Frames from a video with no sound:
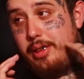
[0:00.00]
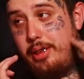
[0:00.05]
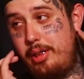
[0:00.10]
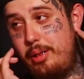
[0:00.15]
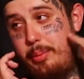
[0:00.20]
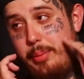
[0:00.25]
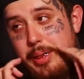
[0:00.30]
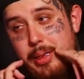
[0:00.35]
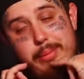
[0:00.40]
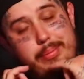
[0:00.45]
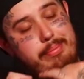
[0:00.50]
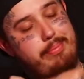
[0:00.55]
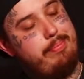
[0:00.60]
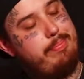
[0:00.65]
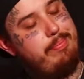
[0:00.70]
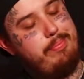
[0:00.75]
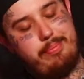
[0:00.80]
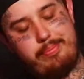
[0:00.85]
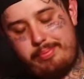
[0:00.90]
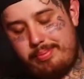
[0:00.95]
You know what I mean?
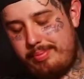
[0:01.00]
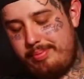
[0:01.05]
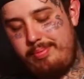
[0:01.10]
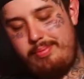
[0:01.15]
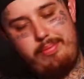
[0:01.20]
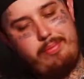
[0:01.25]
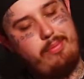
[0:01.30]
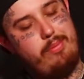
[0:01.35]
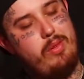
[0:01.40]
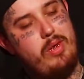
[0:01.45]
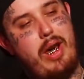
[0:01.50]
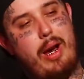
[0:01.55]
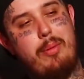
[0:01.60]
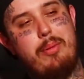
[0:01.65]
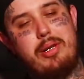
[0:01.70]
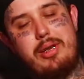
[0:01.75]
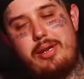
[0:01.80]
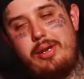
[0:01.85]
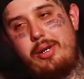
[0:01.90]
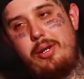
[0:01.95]
I
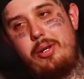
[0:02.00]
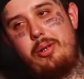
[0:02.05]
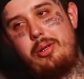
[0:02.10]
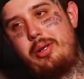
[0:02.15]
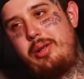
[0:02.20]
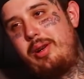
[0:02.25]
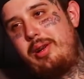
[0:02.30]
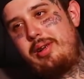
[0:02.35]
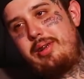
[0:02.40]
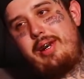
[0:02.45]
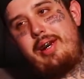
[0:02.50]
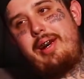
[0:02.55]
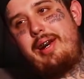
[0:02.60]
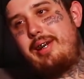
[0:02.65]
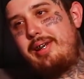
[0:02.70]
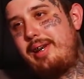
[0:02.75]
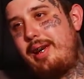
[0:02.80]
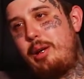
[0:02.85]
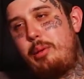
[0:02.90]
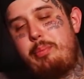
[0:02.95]
went to Gold USA.
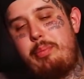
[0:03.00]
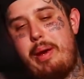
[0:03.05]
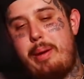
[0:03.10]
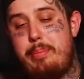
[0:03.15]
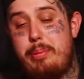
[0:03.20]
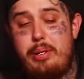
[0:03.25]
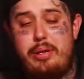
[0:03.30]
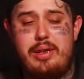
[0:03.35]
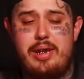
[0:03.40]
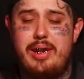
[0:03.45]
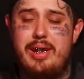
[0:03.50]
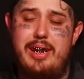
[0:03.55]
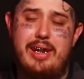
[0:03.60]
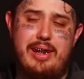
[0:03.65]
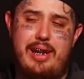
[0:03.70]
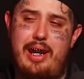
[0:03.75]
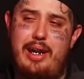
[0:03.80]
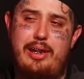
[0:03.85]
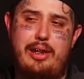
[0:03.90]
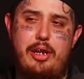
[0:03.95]
It's like paper
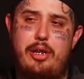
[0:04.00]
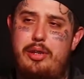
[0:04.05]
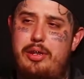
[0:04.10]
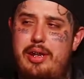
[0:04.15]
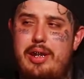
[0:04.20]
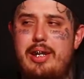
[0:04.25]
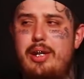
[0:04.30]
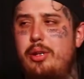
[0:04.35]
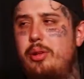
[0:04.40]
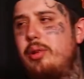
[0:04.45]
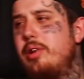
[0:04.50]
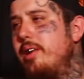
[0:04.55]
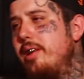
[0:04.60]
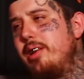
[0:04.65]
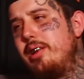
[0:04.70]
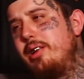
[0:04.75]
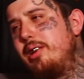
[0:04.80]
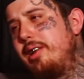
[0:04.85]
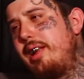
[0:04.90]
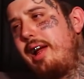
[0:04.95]
thin, like the thin mm,
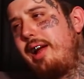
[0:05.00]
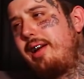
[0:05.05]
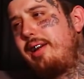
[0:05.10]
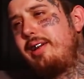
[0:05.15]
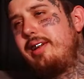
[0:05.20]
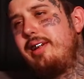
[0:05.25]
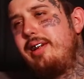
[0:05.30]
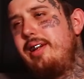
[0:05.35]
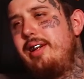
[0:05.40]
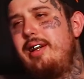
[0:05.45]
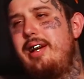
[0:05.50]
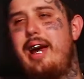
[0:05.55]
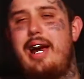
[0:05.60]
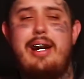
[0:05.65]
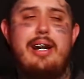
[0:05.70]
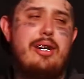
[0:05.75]
grill, like, uh.